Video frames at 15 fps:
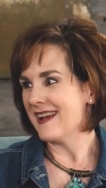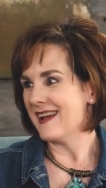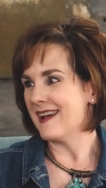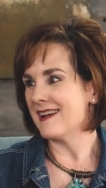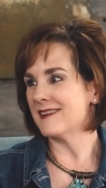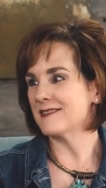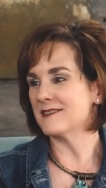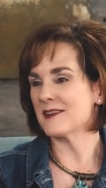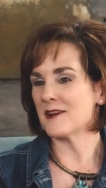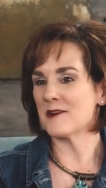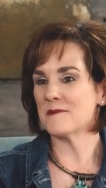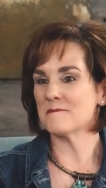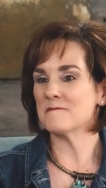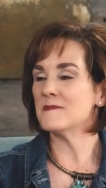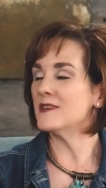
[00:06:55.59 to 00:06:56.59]

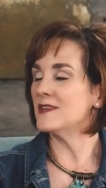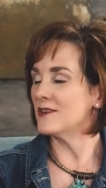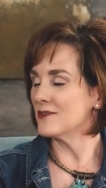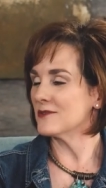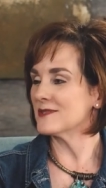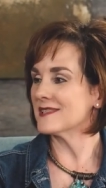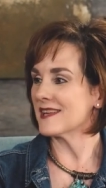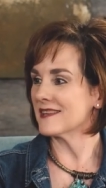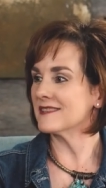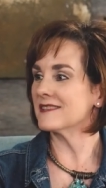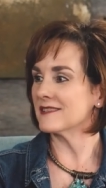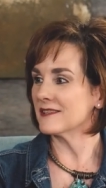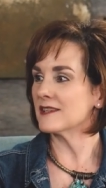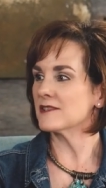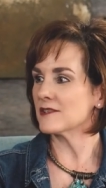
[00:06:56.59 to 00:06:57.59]
And you said,
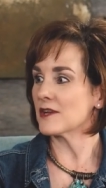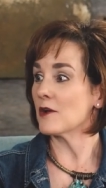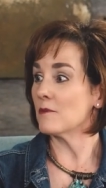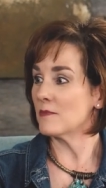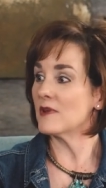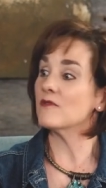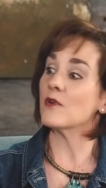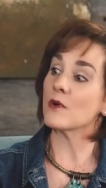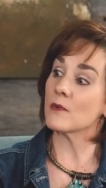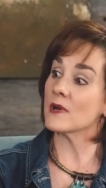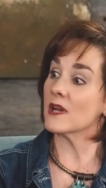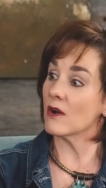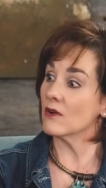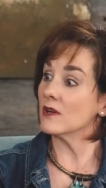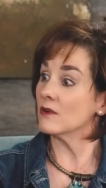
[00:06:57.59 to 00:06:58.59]
let's go, before we
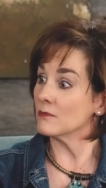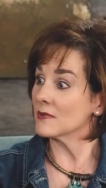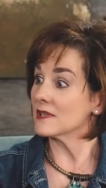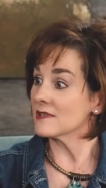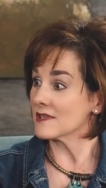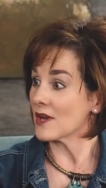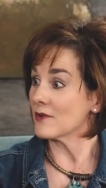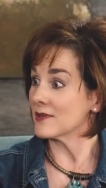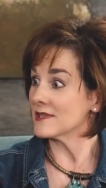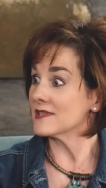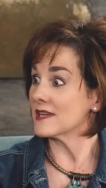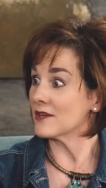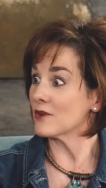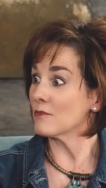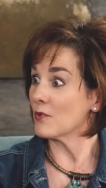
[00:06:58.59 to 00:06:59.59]
go home, let's go to
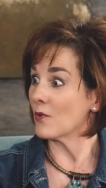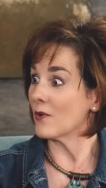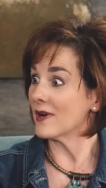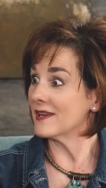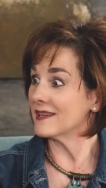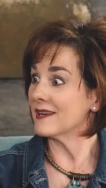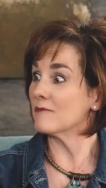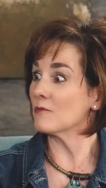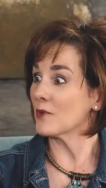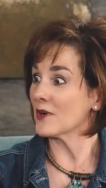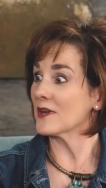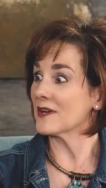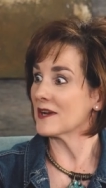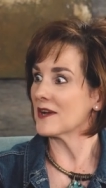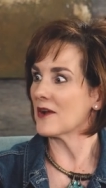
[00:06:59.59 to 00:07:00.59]
Cedar Point, and we're
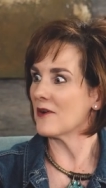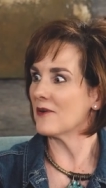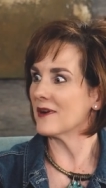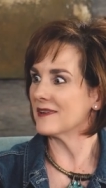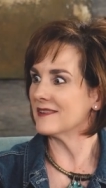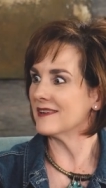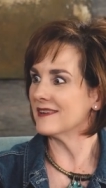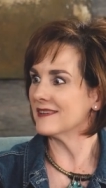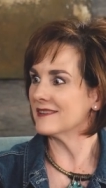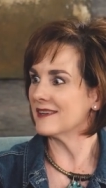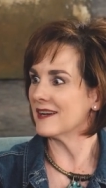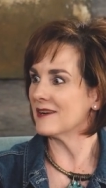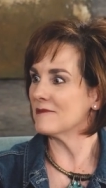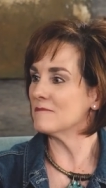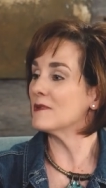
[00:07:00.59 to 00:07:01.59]
going to go on the
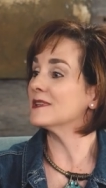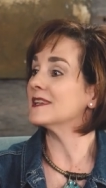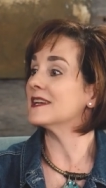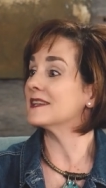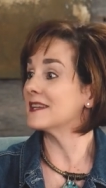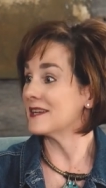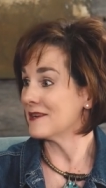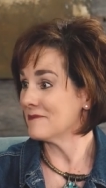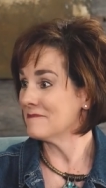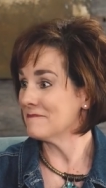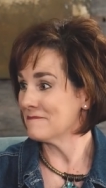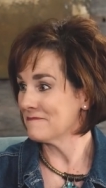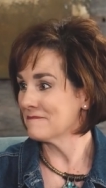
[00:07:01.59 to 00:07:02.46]
Millennium.